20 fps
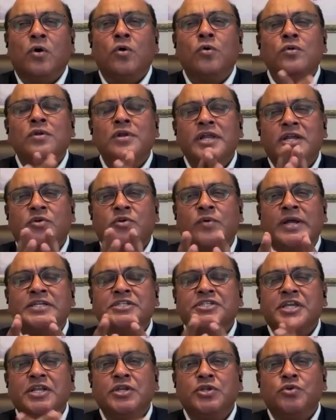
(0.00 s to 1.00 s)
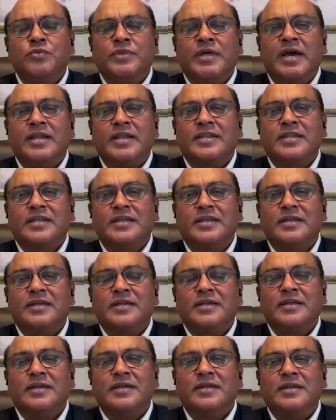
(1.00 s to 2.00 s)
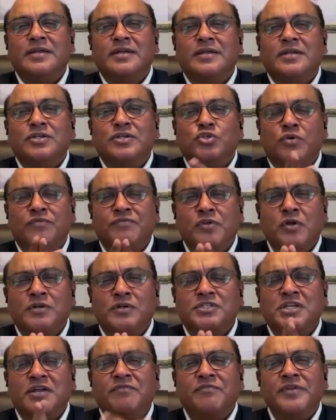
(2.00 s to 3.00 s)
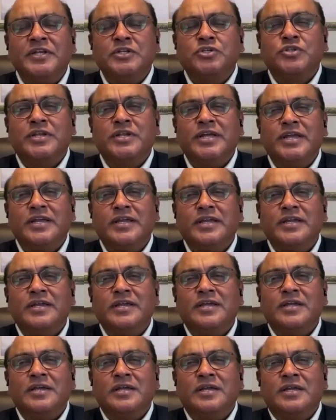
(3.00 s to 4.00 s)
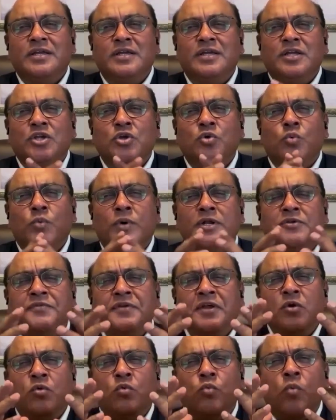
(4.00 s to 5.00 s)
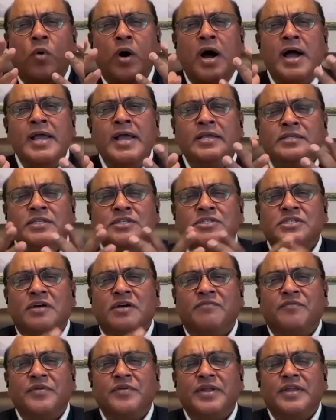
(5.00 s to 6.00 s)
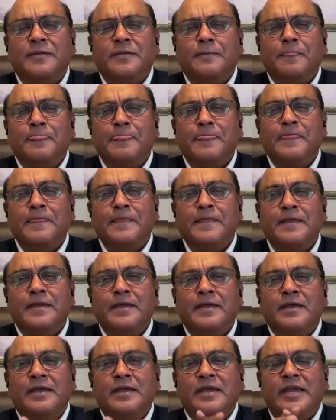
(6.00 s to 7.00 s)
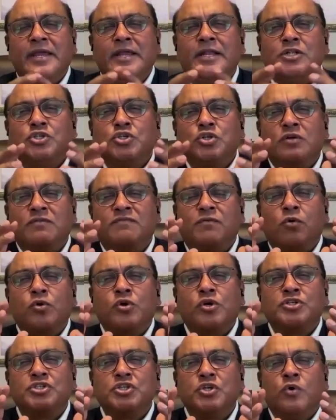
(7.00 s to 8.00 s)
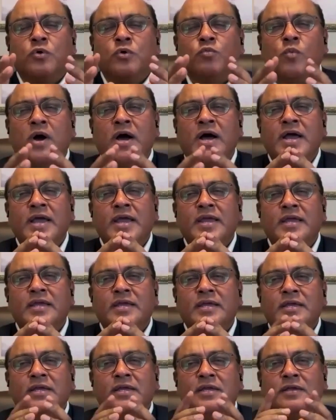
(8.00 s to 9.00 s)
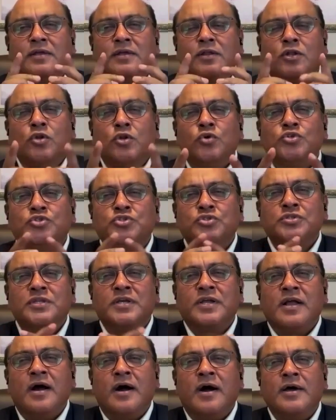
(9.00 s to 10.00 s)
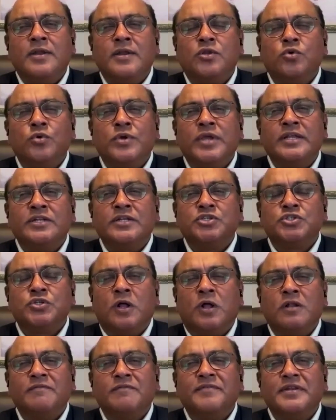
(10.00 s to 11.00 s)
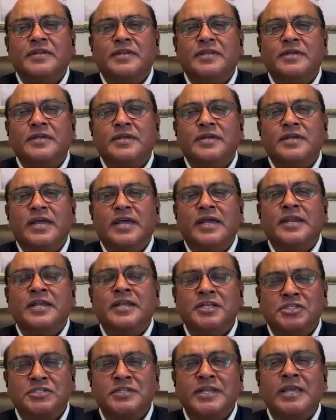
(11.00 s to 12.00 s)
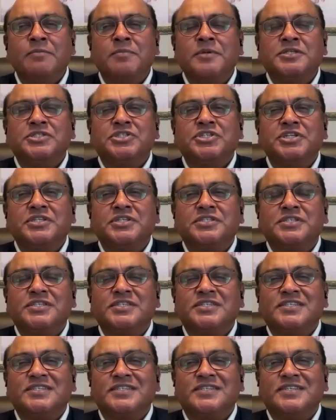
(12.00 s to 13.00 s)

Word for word: Only Christ can do that. So if you're suffering today, you're wondering why the suffering. Instead of focusing on why, look to the God who can solve it. And his name is Jesus.